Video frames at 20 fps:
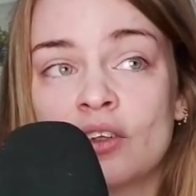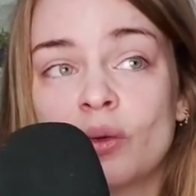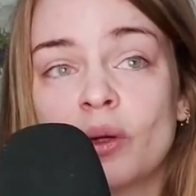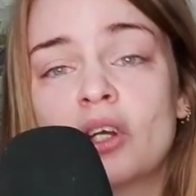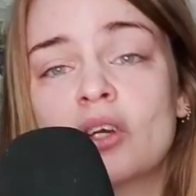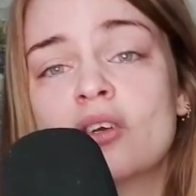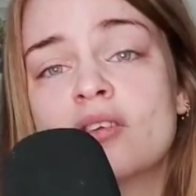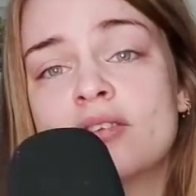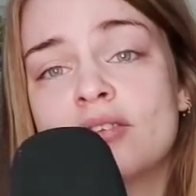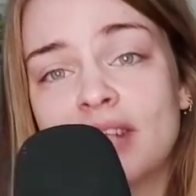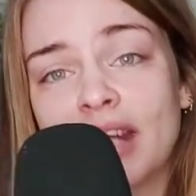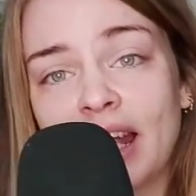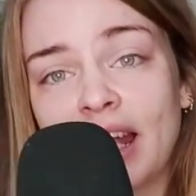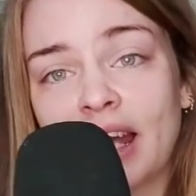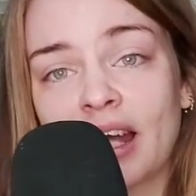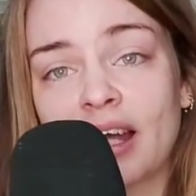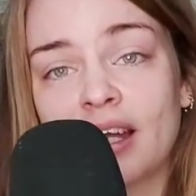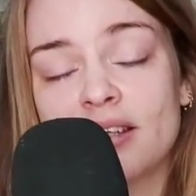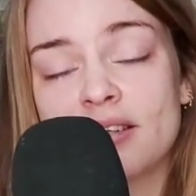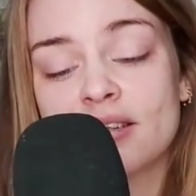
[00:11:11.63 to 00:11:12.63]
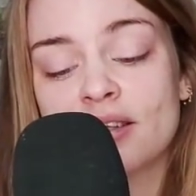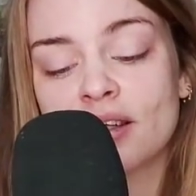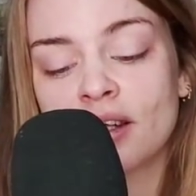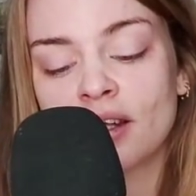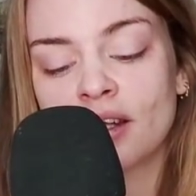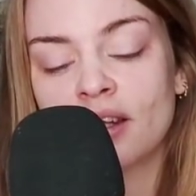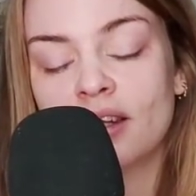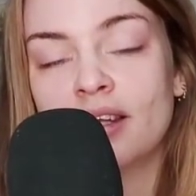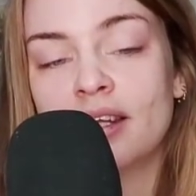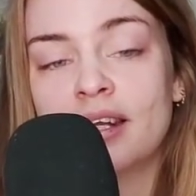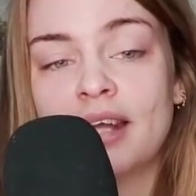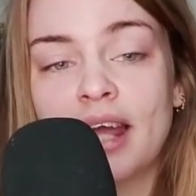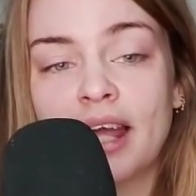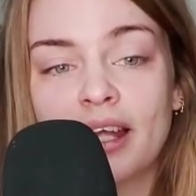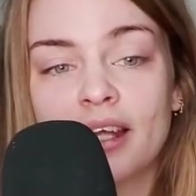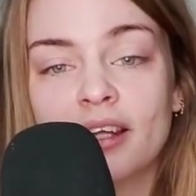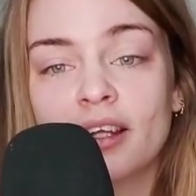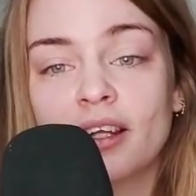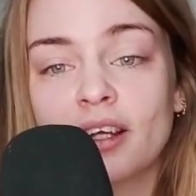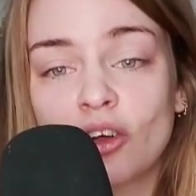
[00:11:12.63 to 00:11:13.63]
to understand
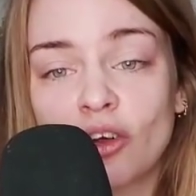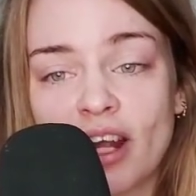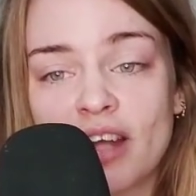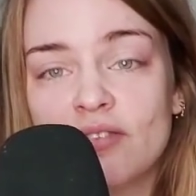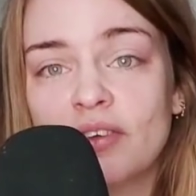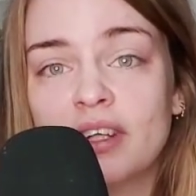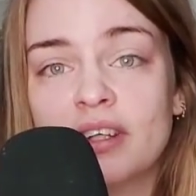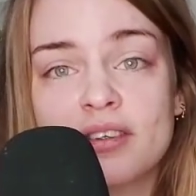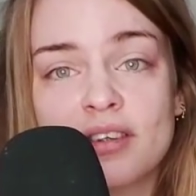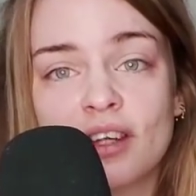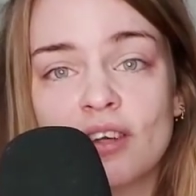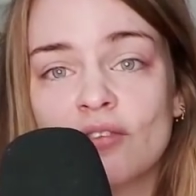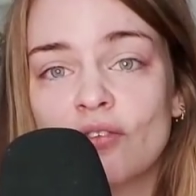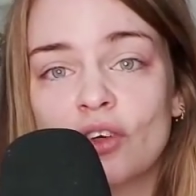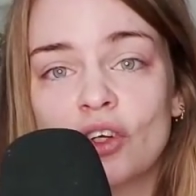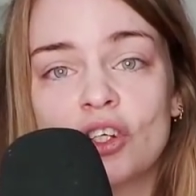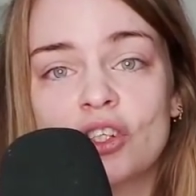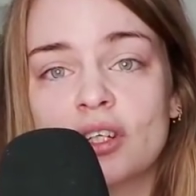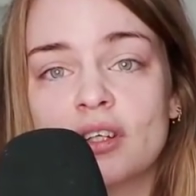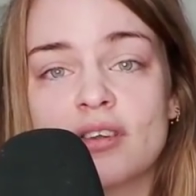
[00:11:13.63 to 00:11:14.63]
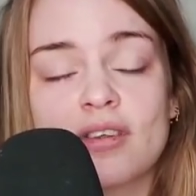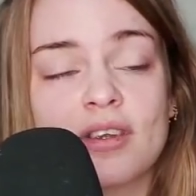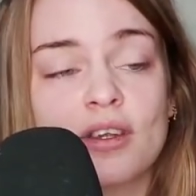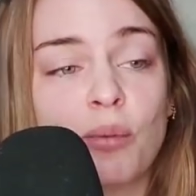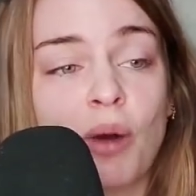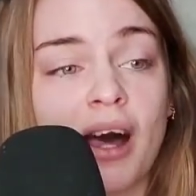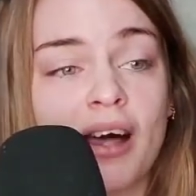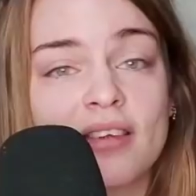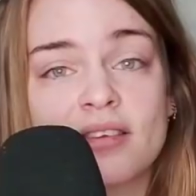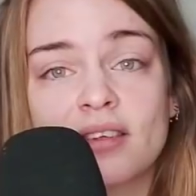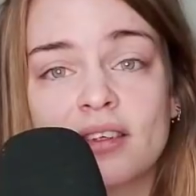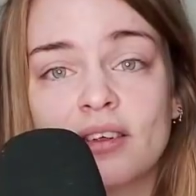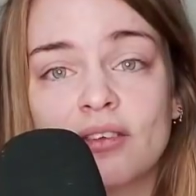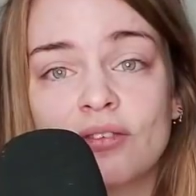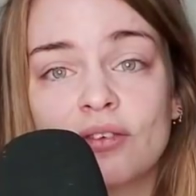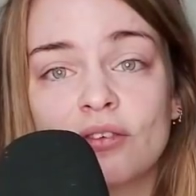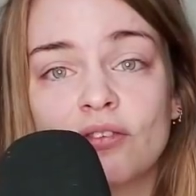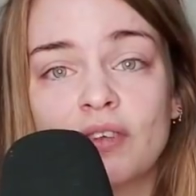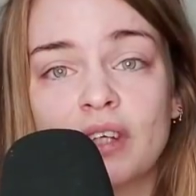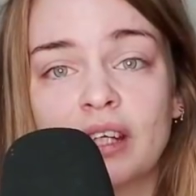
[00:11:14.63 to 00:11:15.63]
the cravings and aversions, the
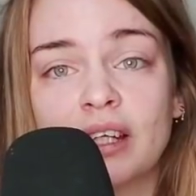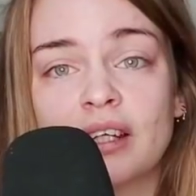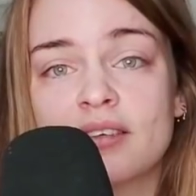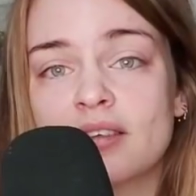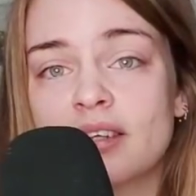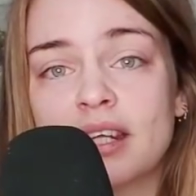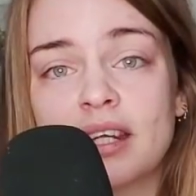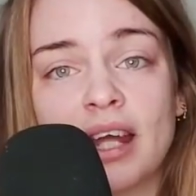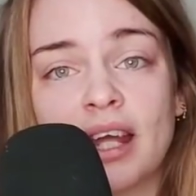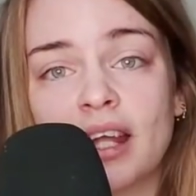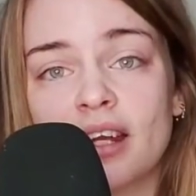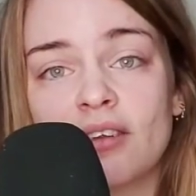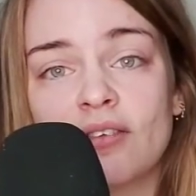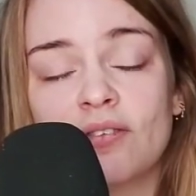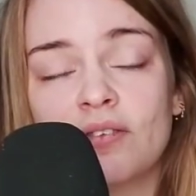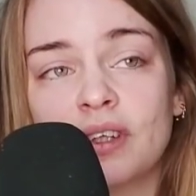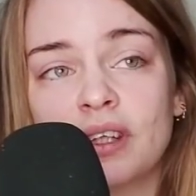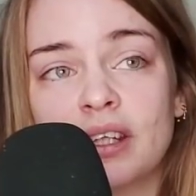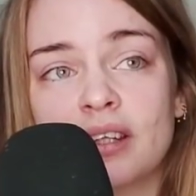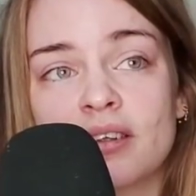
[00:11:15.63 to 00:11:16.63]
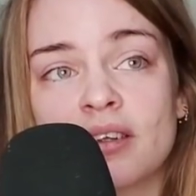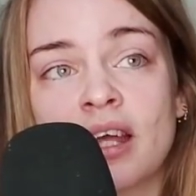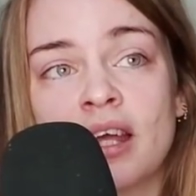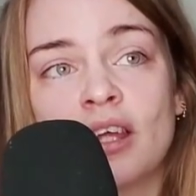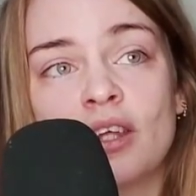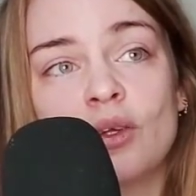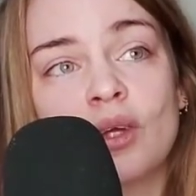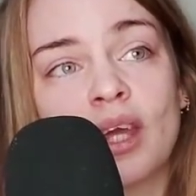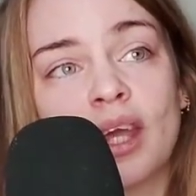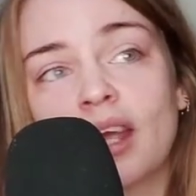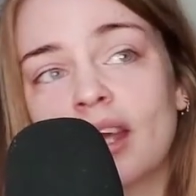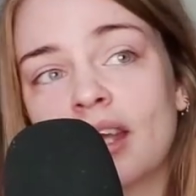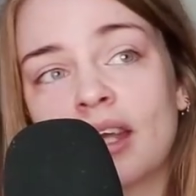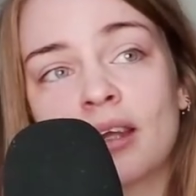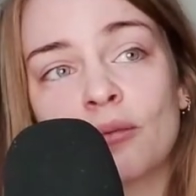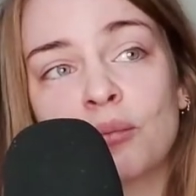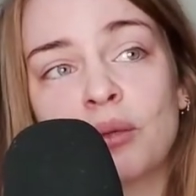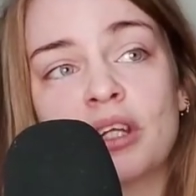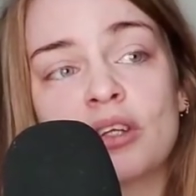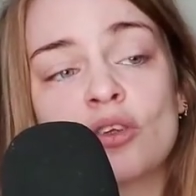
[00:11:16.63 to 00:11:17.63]
positive feelings and the negative feelings. You
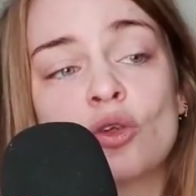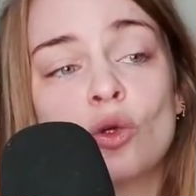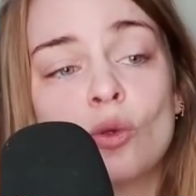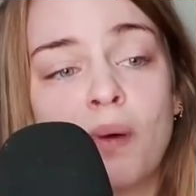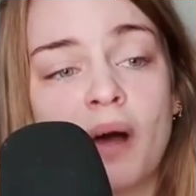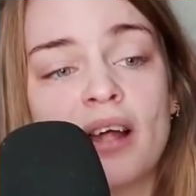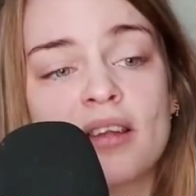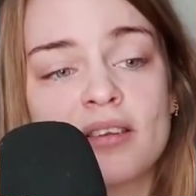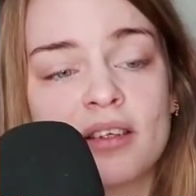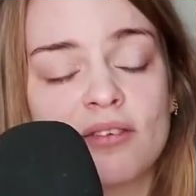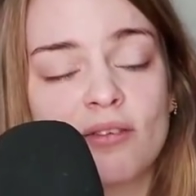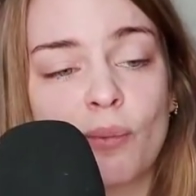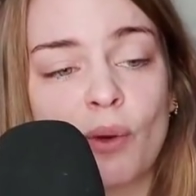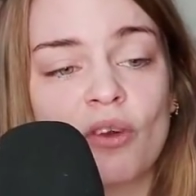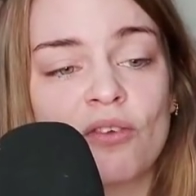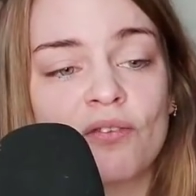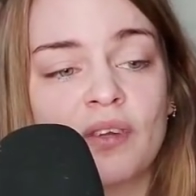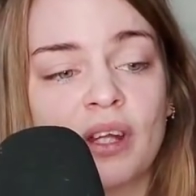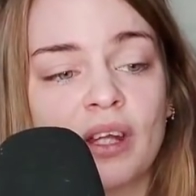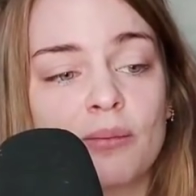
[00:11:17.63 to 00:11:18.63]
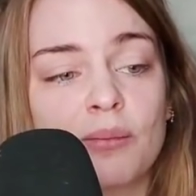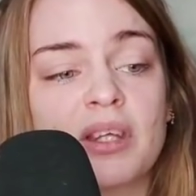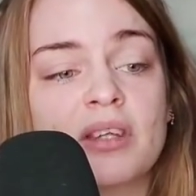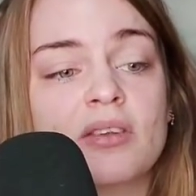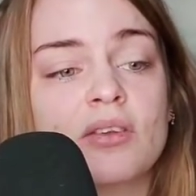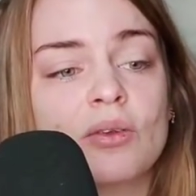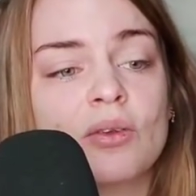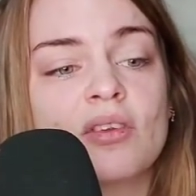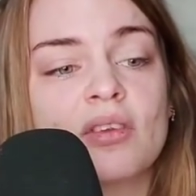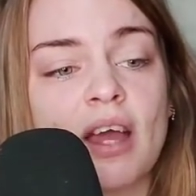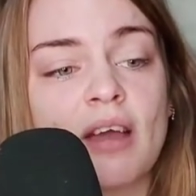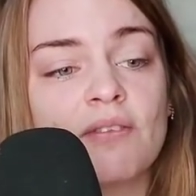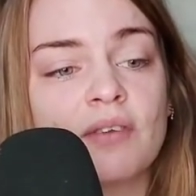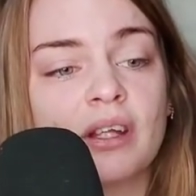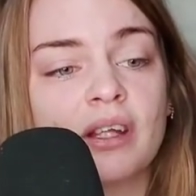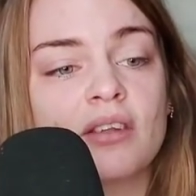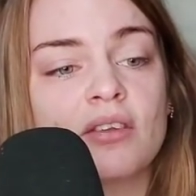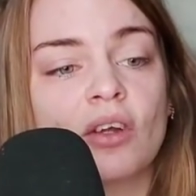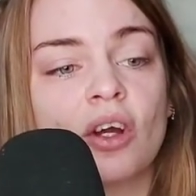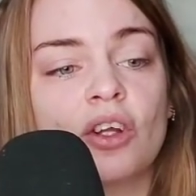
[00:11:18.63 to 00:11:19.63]
can't be too positive about a feeling, because as soon as that
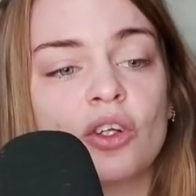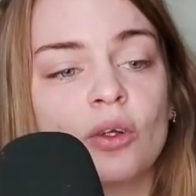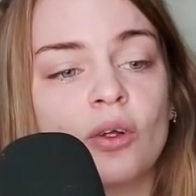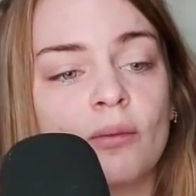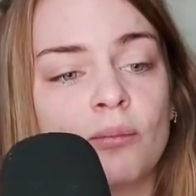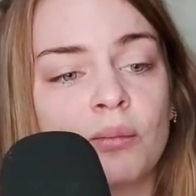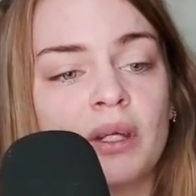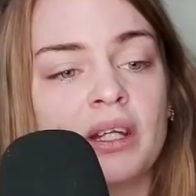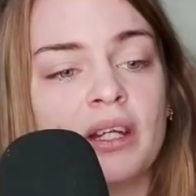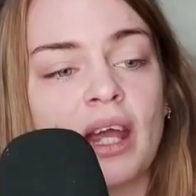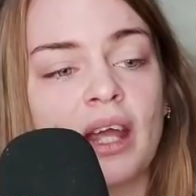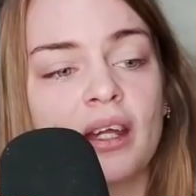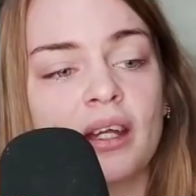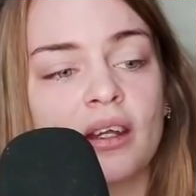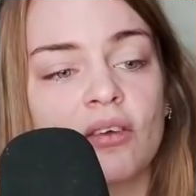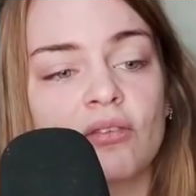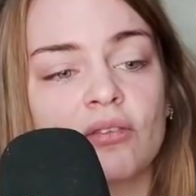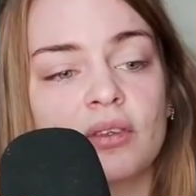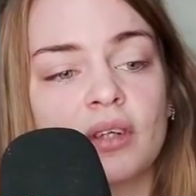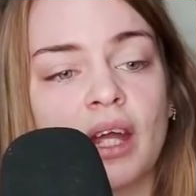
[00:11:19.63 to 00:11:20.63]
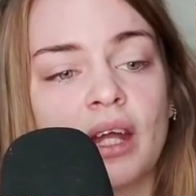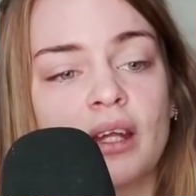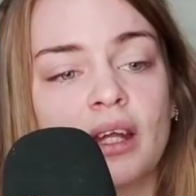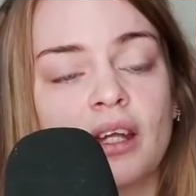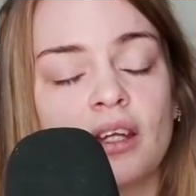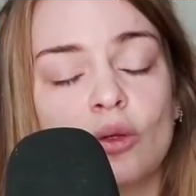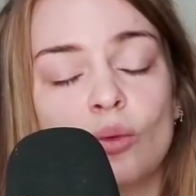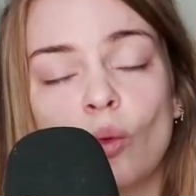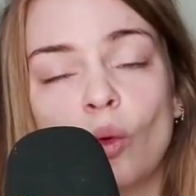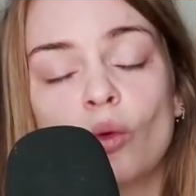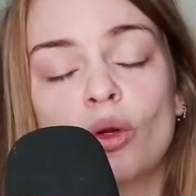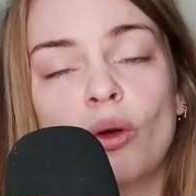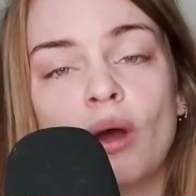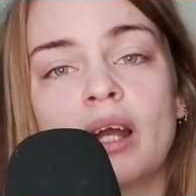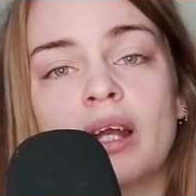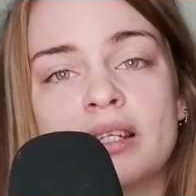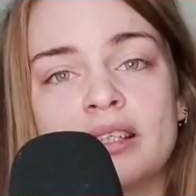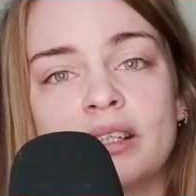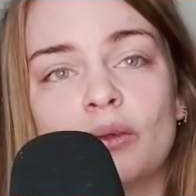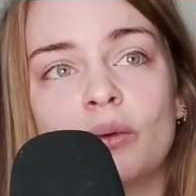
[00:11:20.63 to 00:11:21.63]
feeling's gone, you'll be negative, and then you won't know
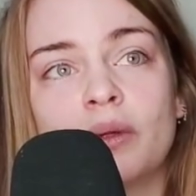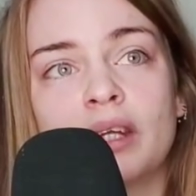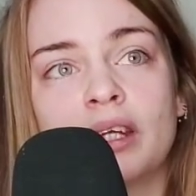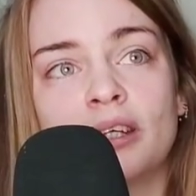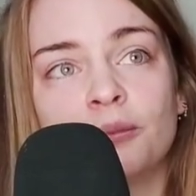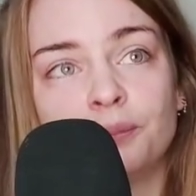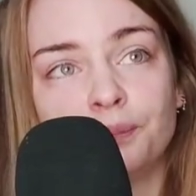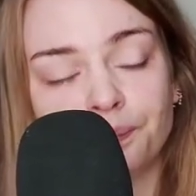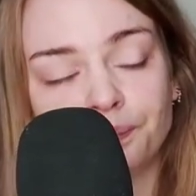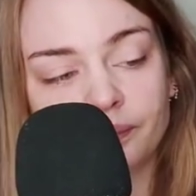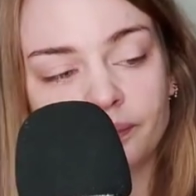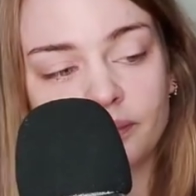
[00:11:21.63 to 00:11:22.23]
how to deal with it.